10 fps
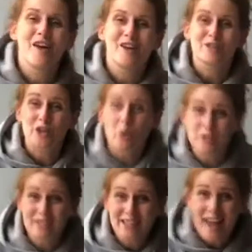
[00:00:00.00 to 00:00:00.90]
So
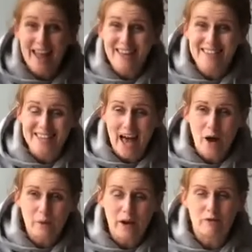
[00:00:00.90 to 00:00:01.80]
today's
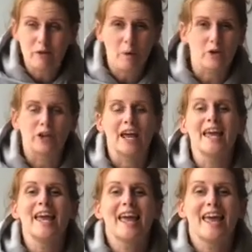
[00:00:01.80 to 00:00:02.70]
sound,
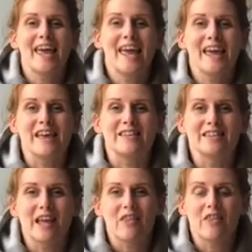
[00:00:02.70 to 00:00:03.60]
everybody, is
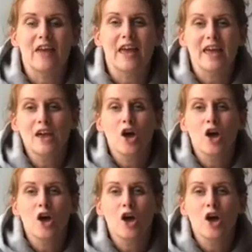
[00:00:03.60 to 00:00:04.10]
the